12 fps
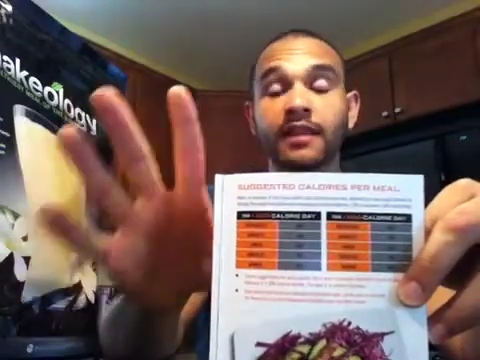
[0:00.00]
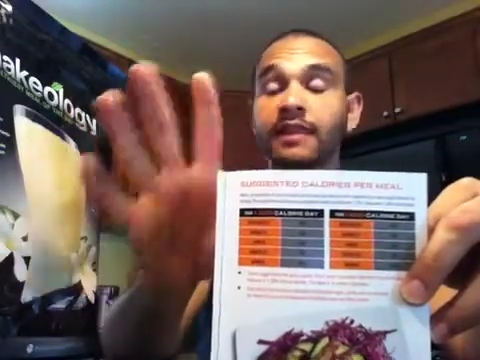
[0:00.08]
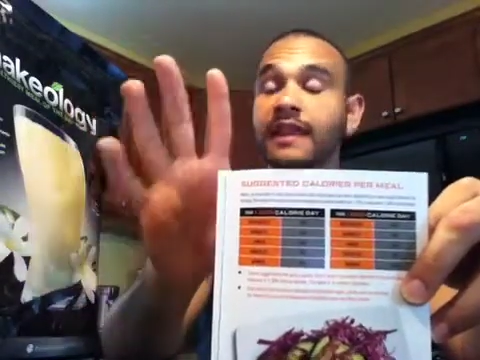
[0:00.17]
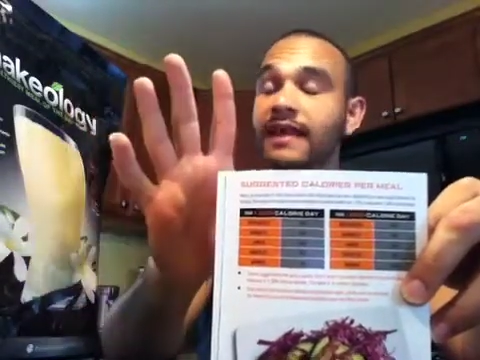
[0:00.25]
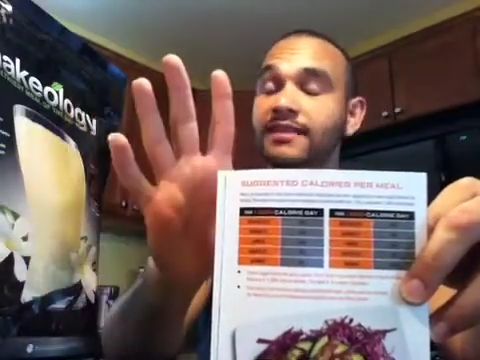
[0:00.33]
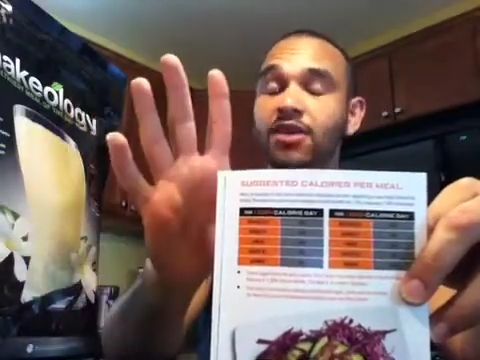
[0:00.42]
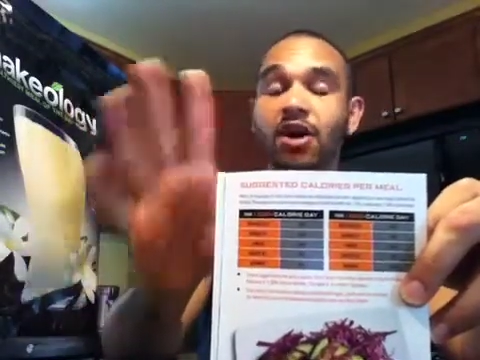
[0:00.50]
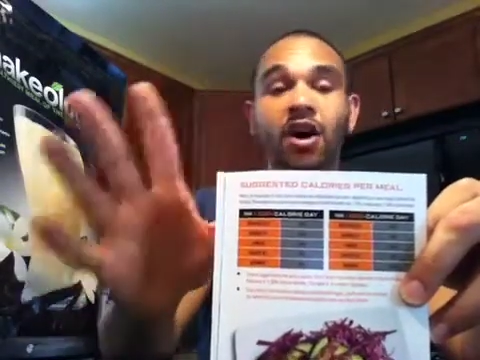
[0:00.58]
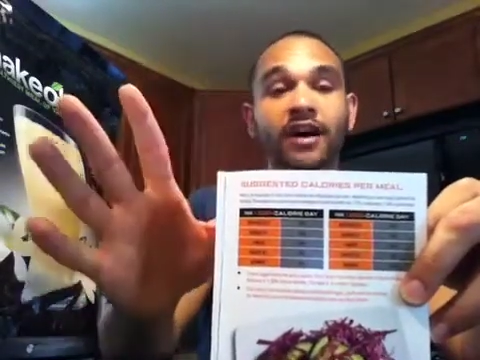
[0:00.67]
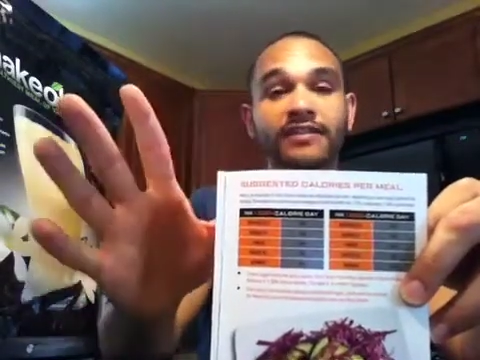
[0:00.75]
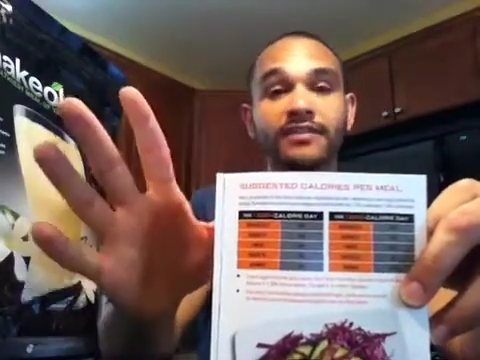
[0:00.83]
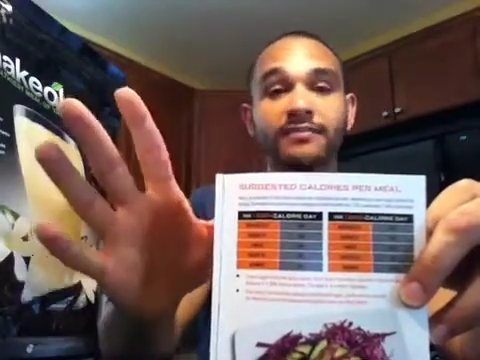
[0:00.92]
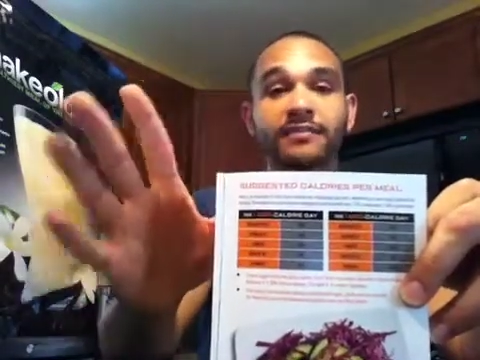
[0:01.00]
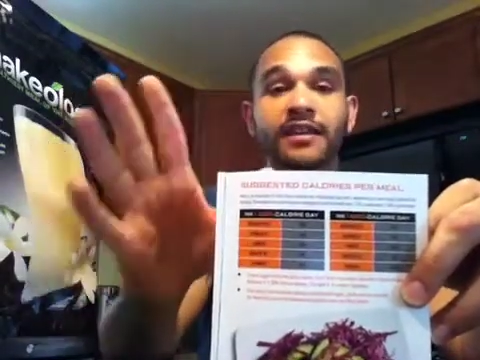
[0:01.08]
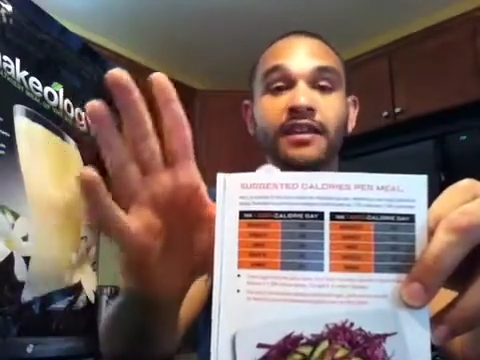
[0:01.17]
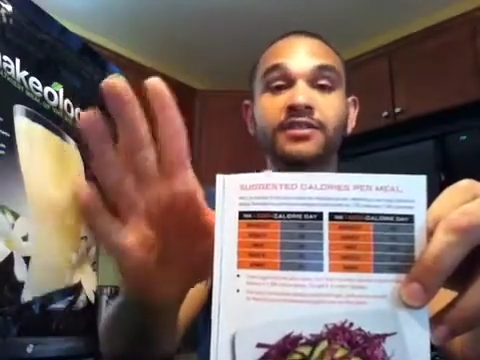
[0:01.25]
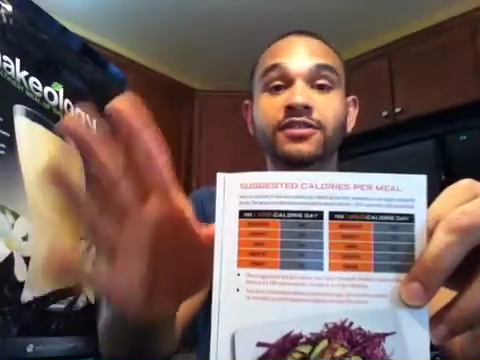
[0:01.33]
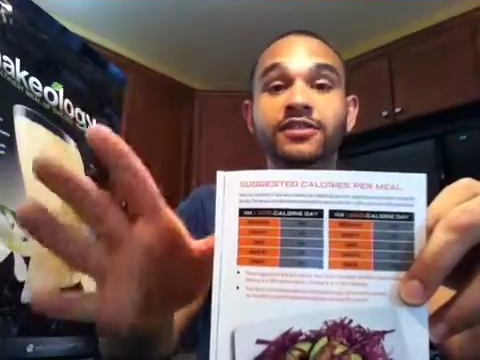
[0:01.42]
That's awesome.
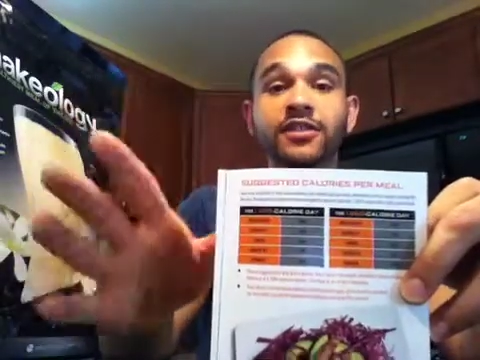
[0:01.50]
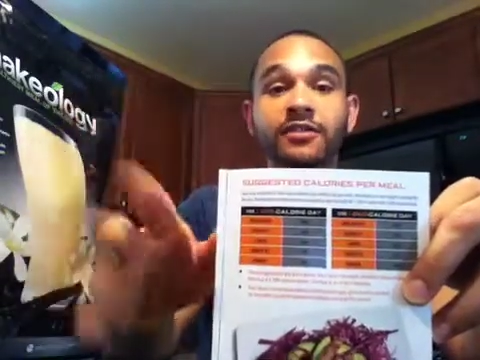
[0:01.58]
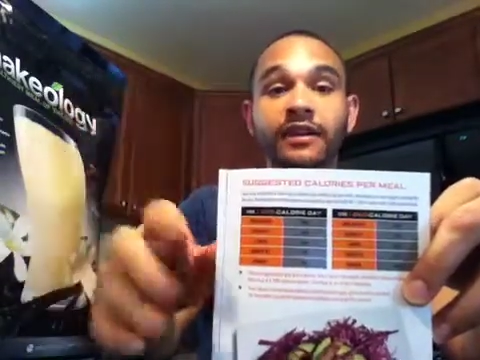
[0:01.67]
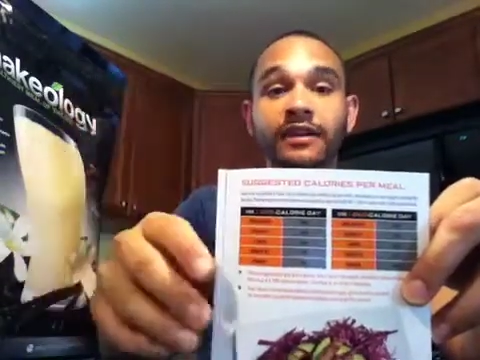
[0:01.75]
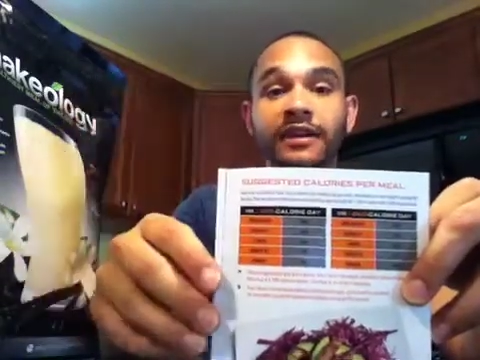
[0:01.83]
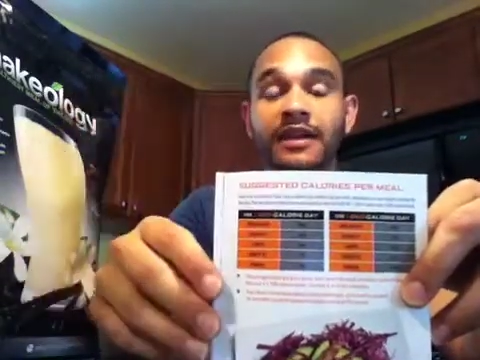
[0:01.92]
Do it.